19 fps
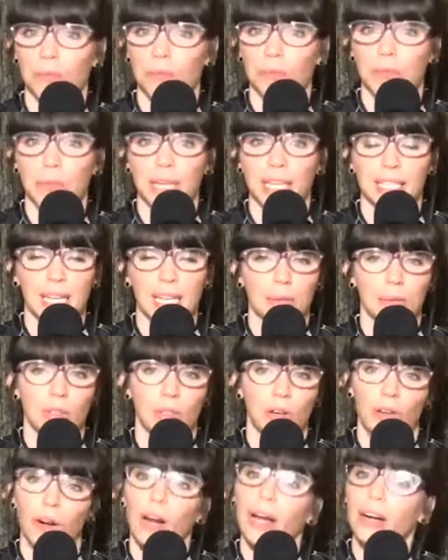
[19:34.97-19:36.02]
big time
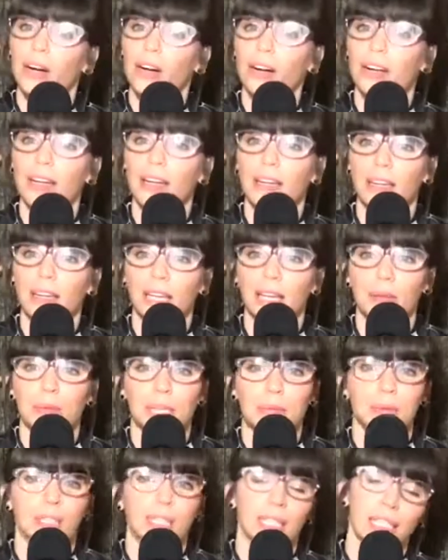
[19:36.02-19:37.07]
songwriter, and he was
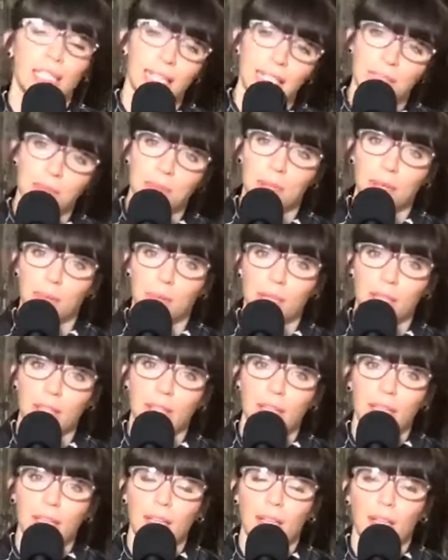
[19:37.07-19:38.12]
able to connect me with
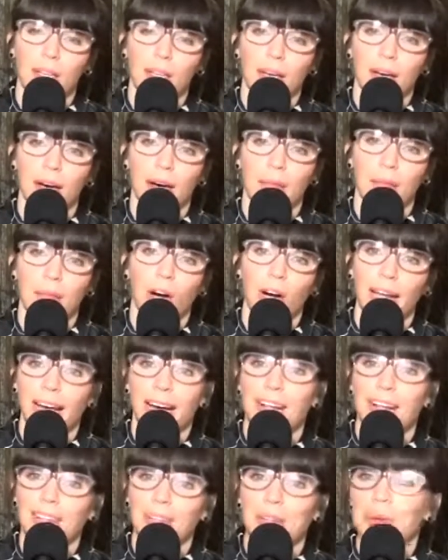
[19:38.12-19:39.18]
Mark
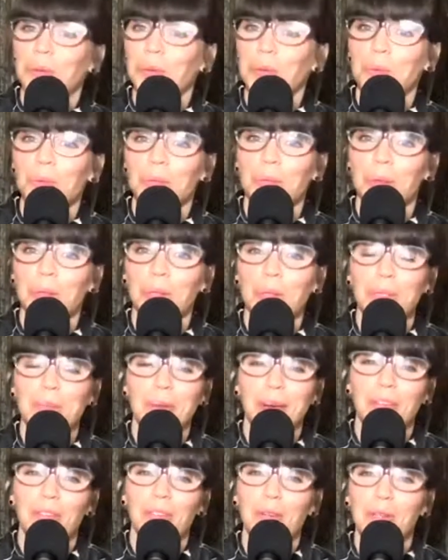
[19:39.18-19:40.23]
Allen, who produced
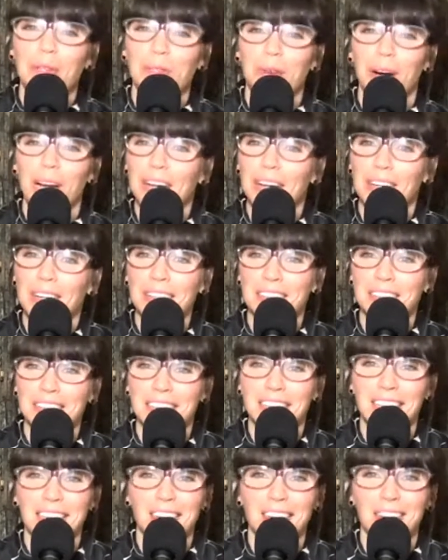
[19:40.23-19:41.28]
my first record.
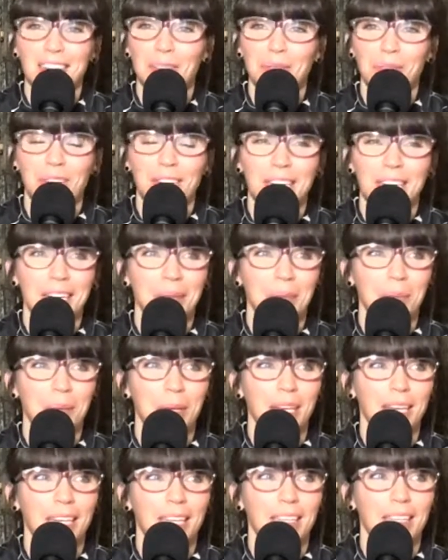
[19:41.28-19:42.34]
That it ended up
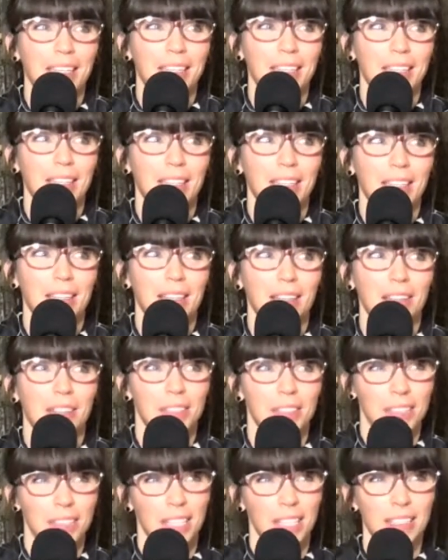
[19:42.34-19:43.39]
being
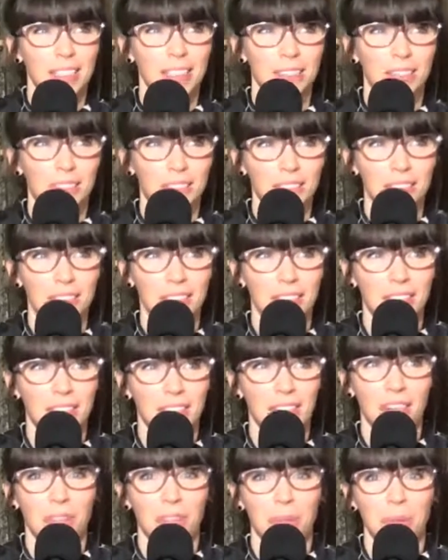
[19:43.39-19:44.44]
13 songs.
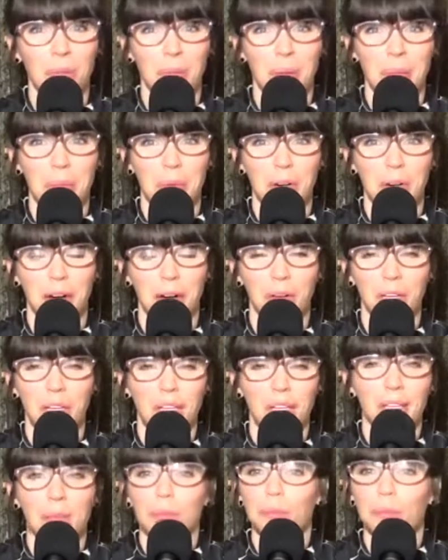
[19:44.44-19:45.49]
I don't even remember now,
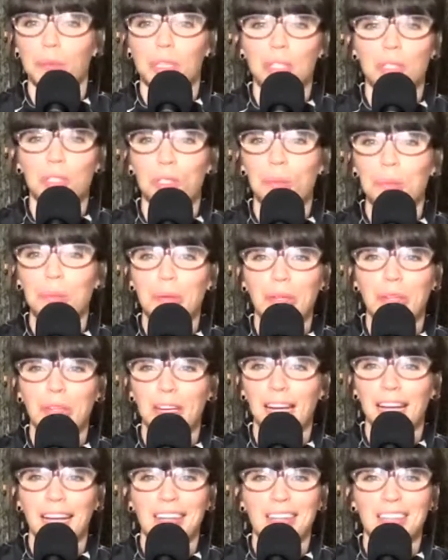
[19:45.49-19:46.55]
but it's super
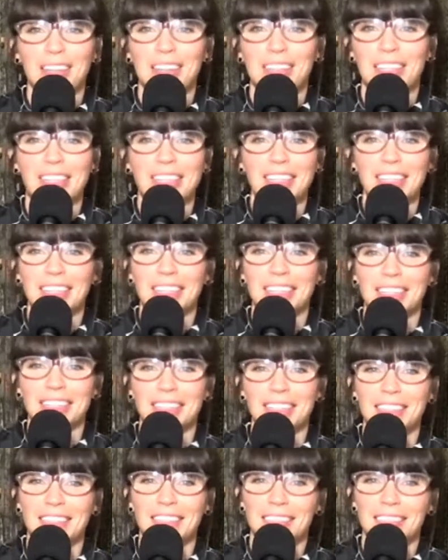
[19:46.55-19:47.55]
angsty, and